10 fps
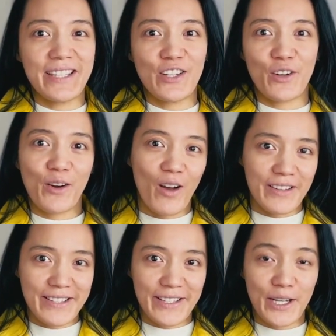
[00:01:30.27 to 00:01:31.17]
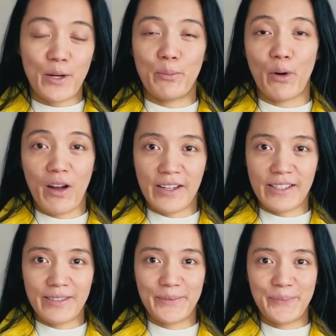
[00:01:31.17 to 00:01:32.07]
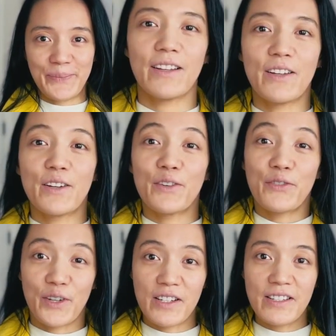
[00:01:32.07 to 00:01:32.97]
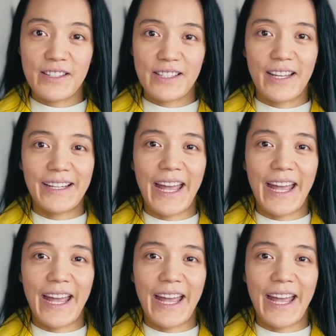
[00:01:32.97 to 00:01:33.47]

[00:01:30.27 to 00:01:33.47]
or Consulate abroad? First,